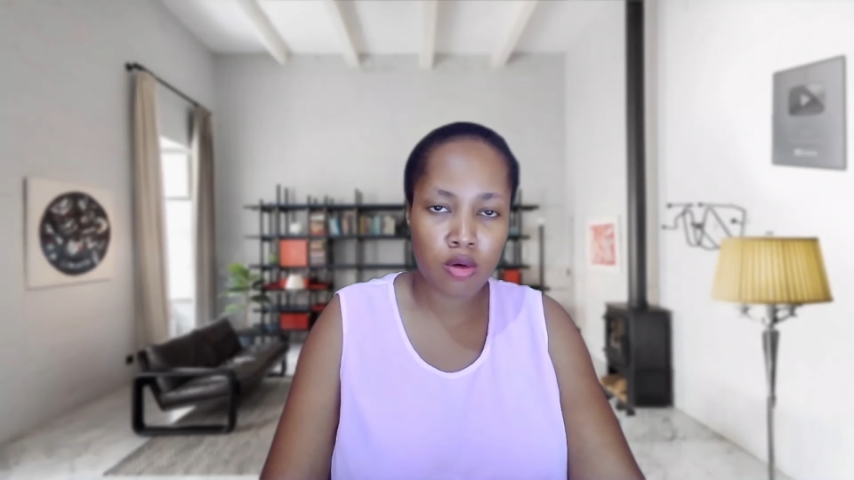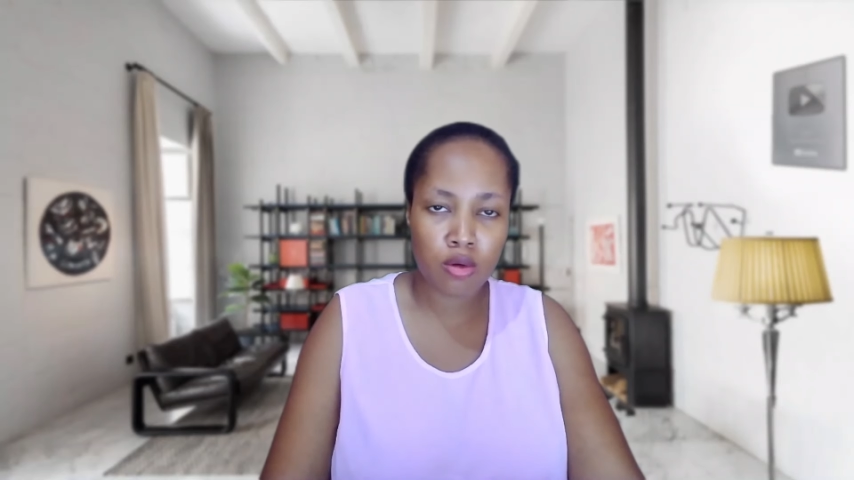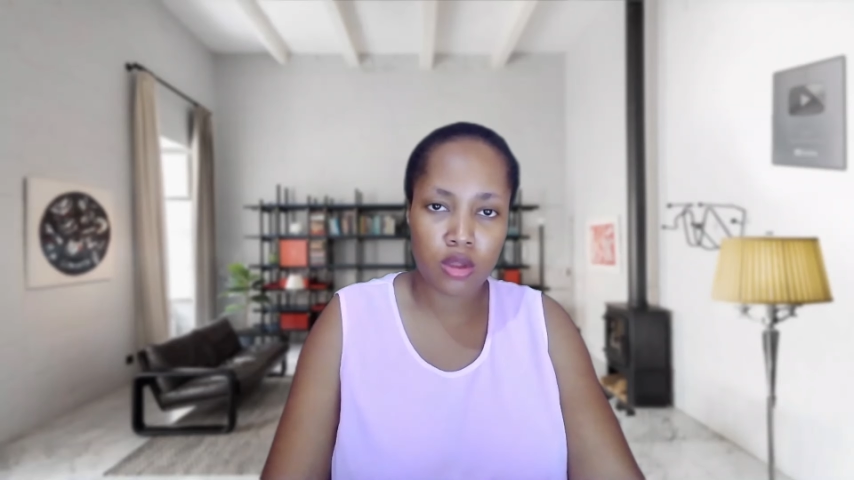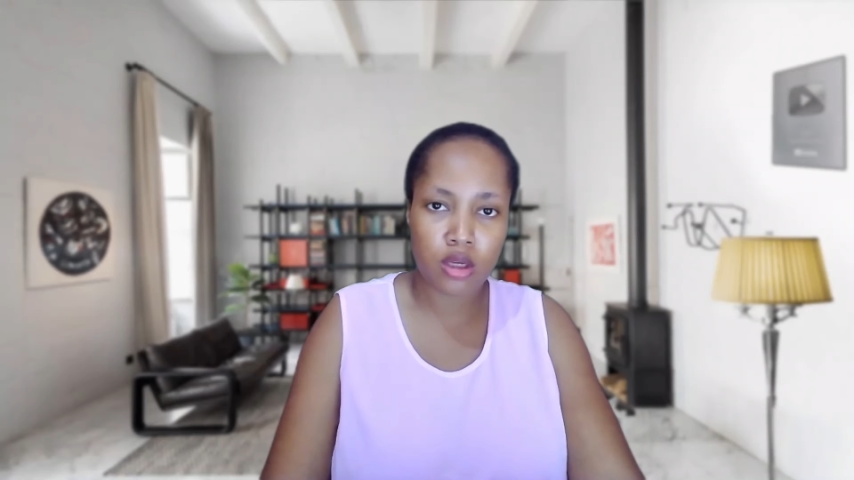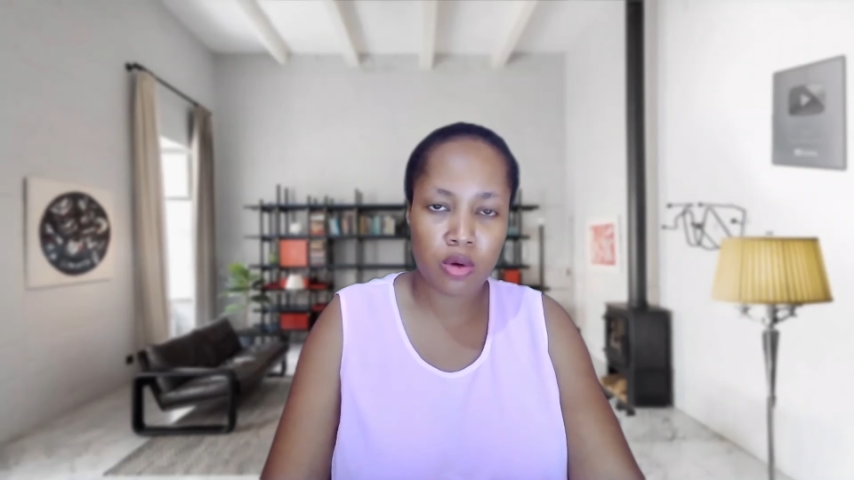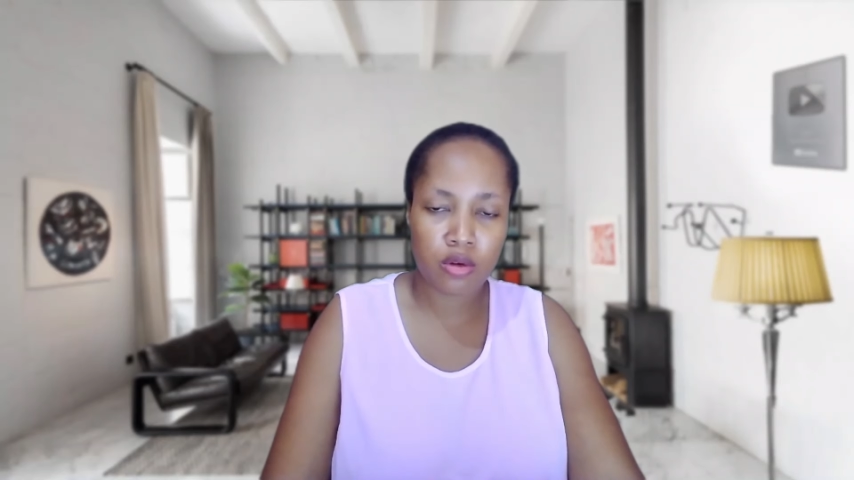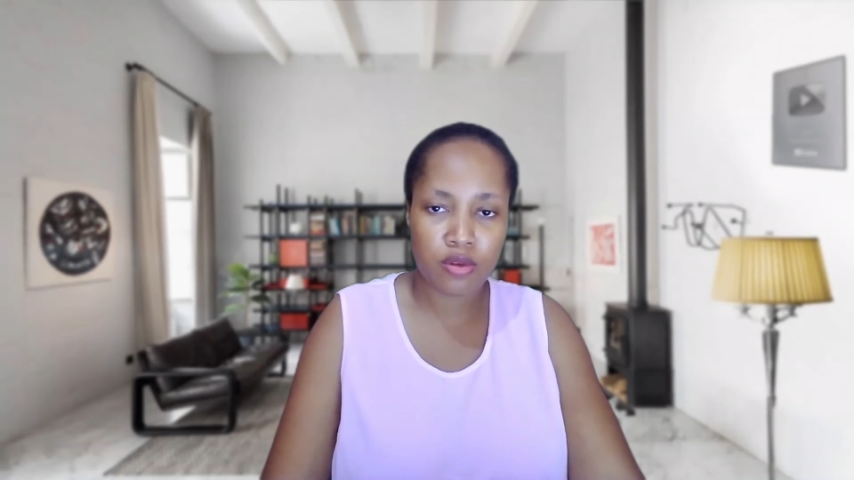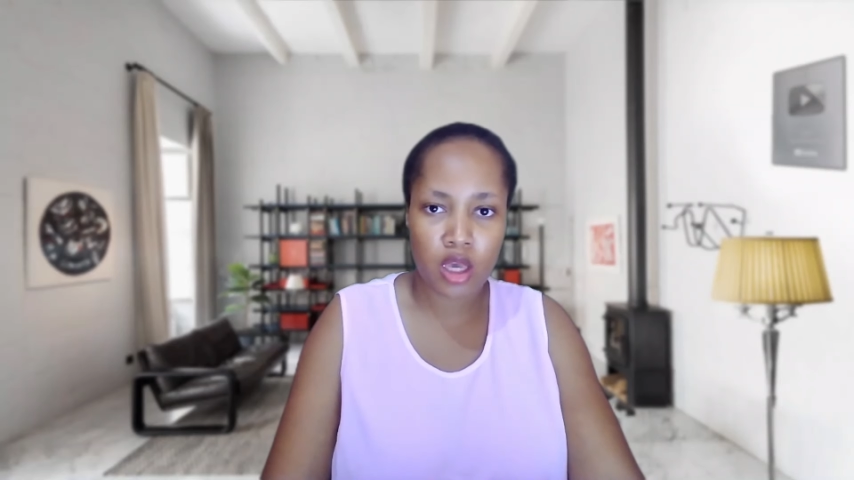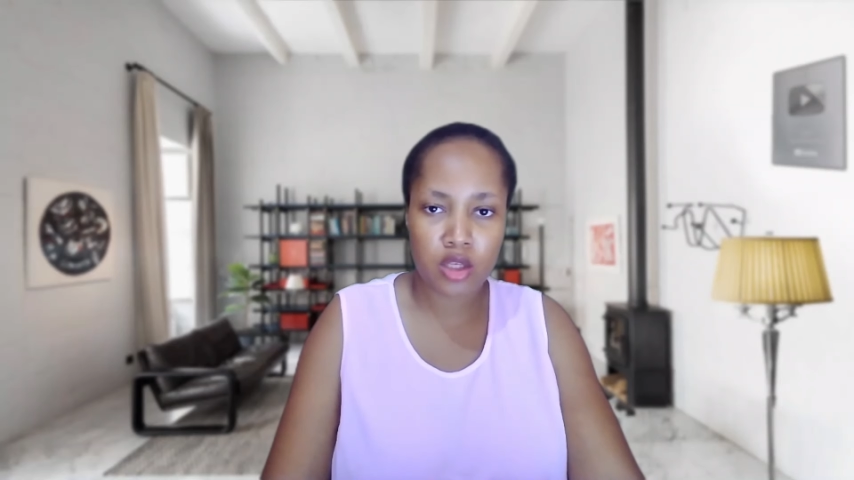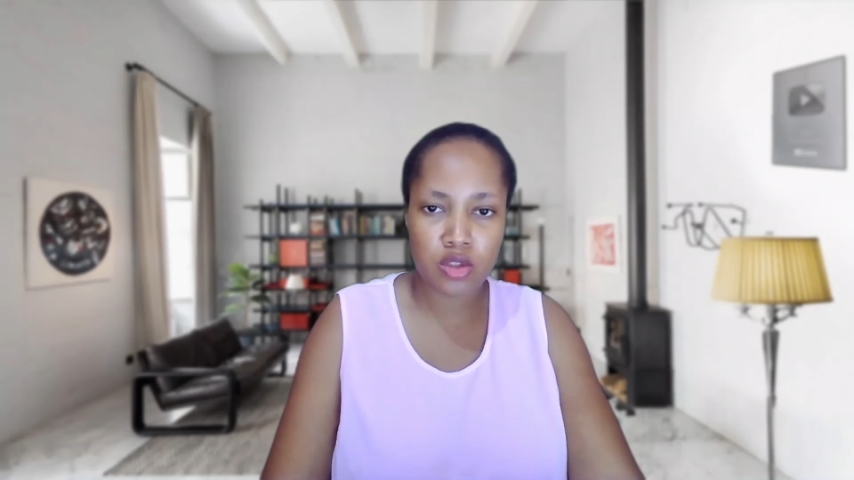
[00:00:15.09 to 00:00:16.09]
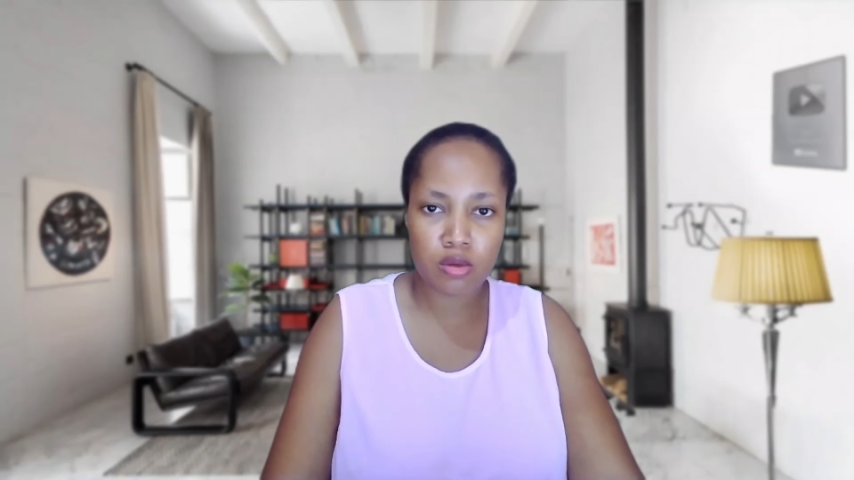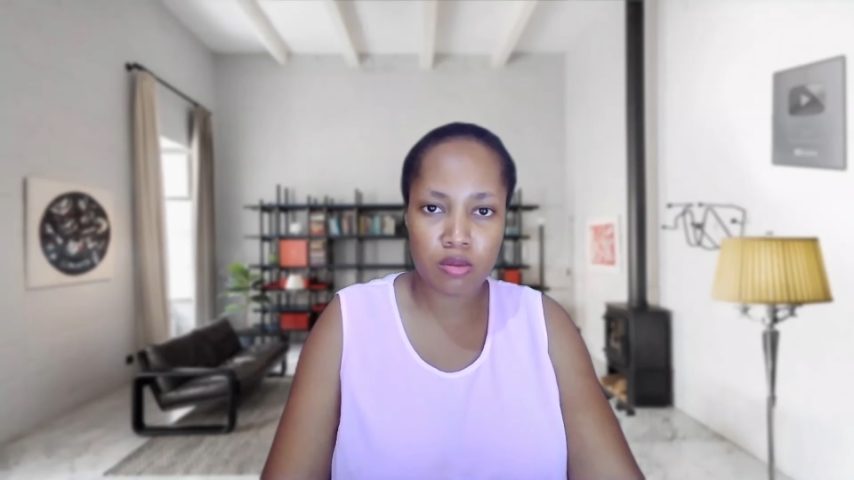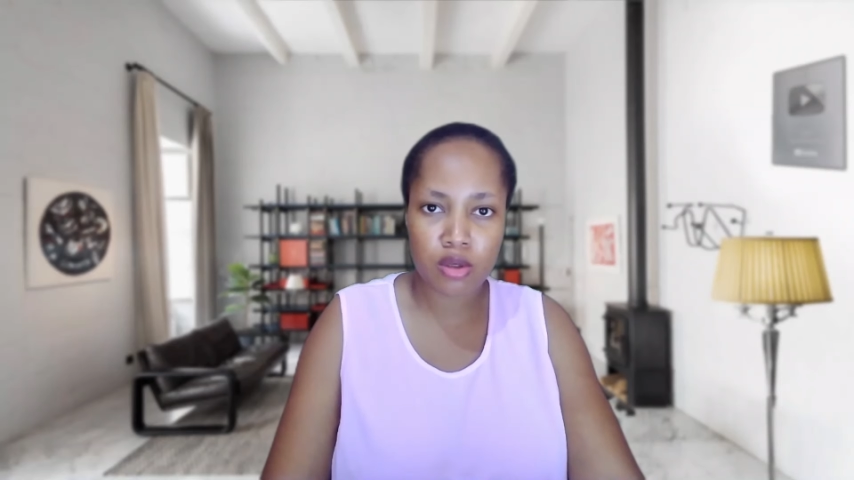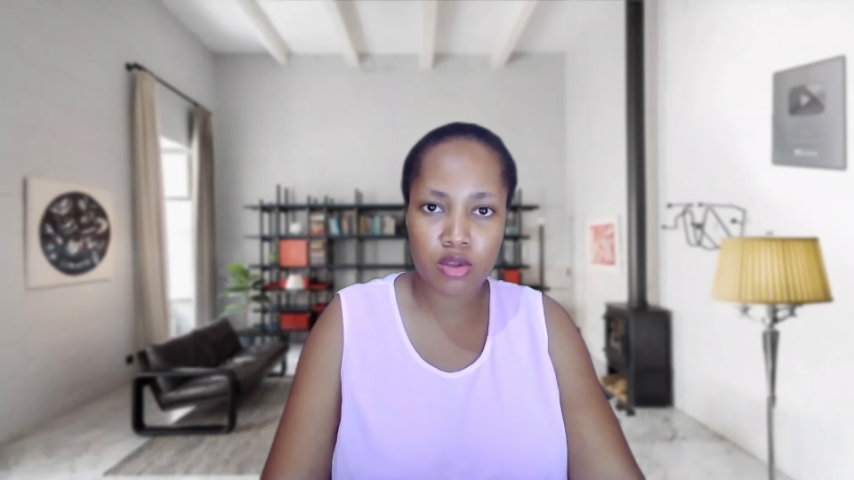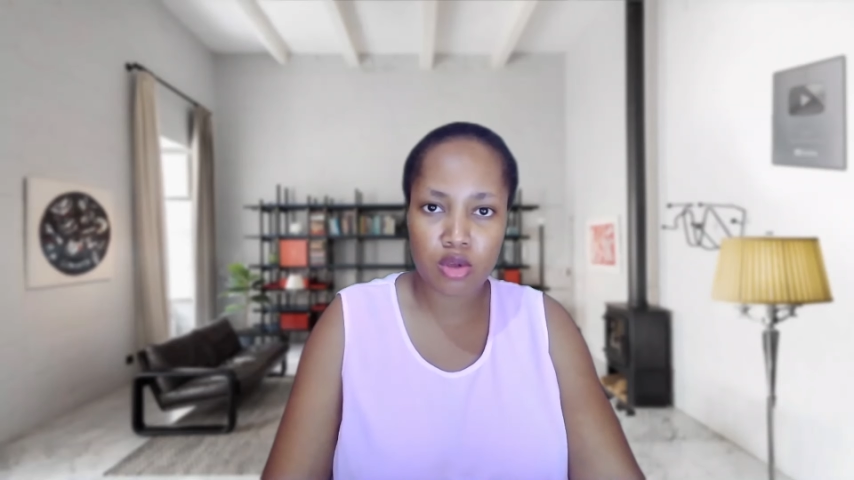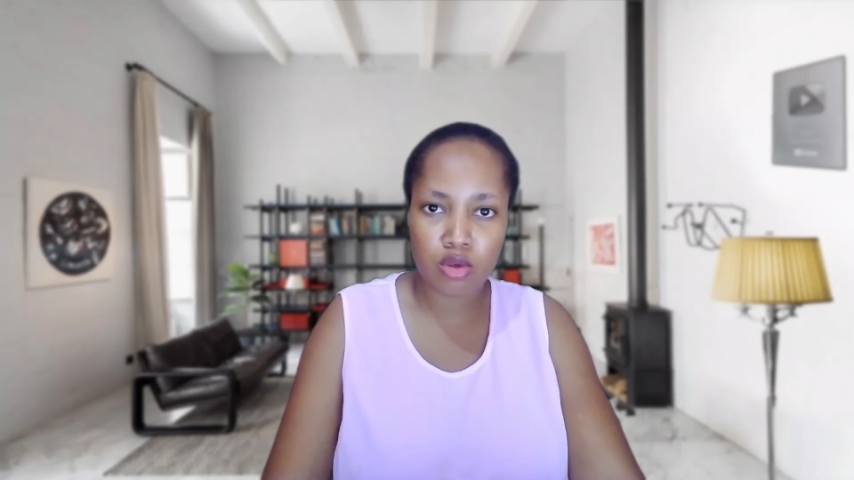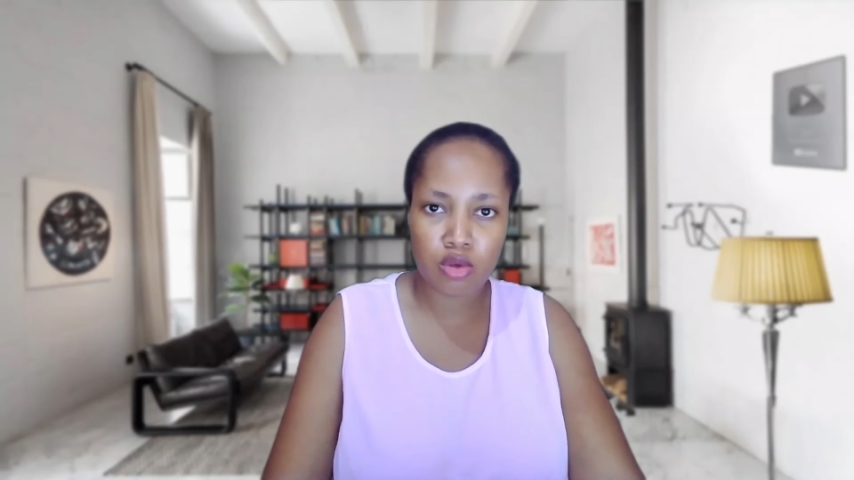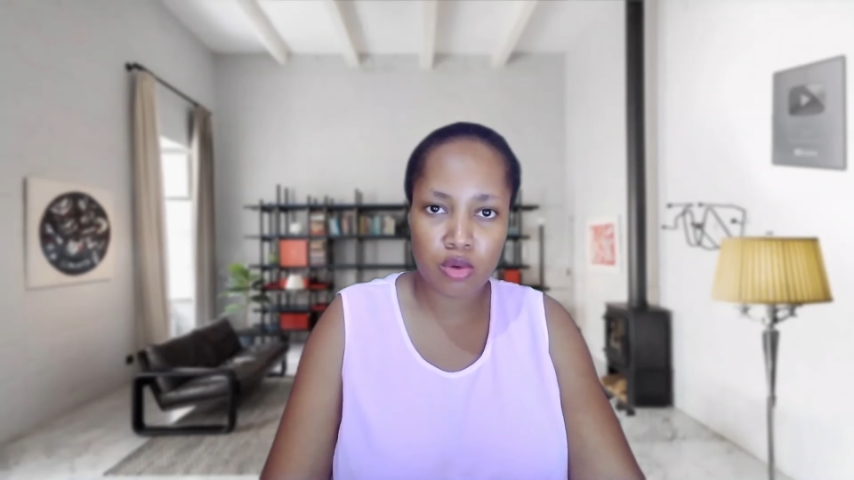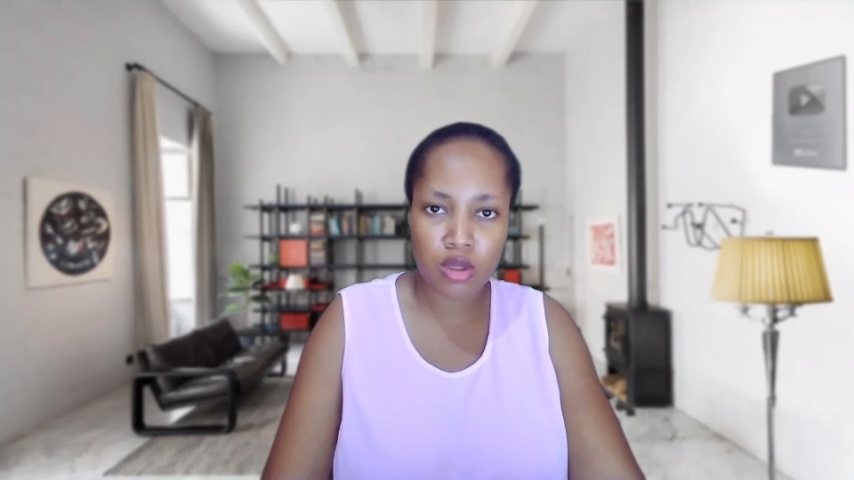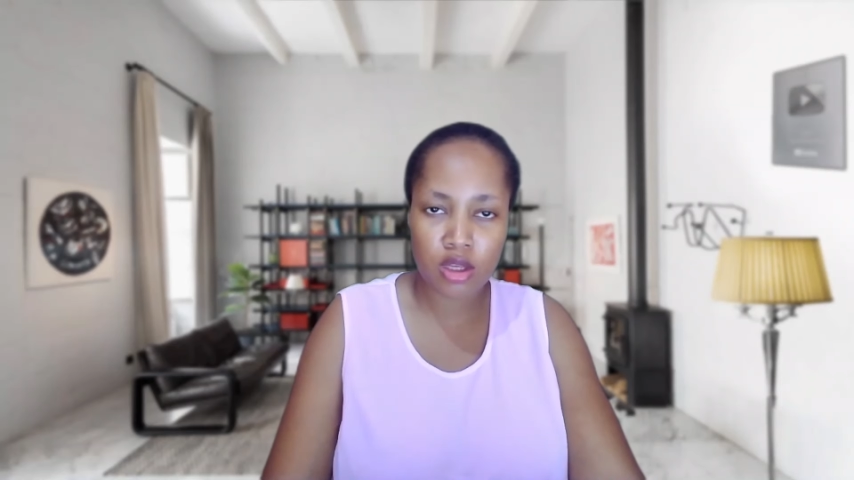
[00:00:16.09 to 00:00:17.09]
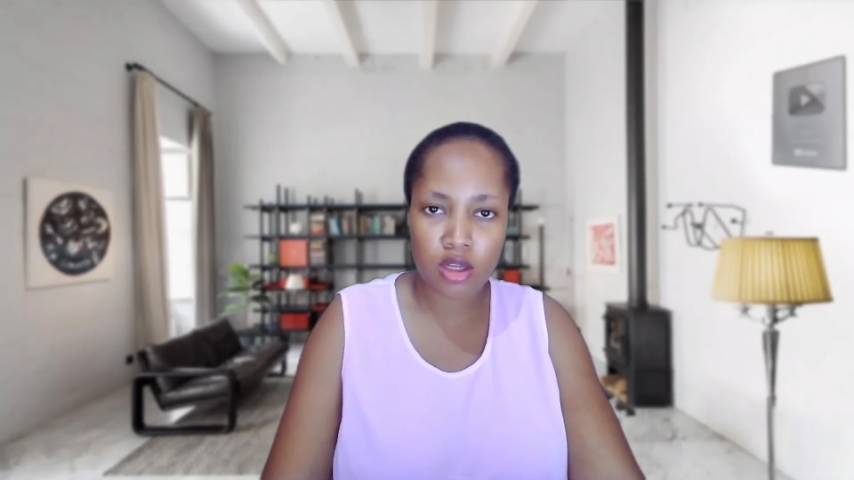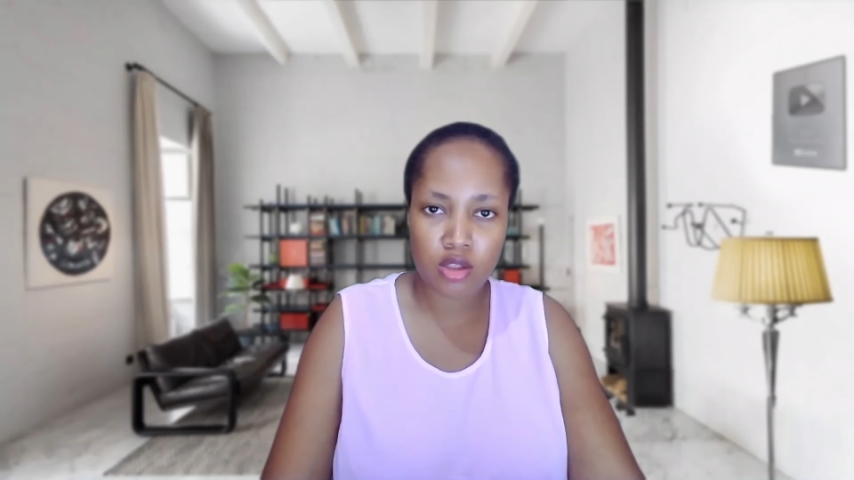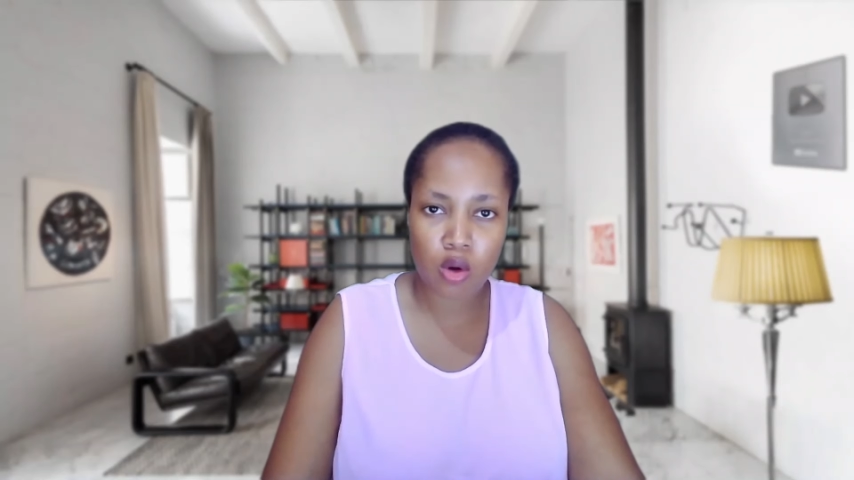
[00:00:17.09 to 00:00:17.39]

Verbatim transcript: on that notification bell so you can get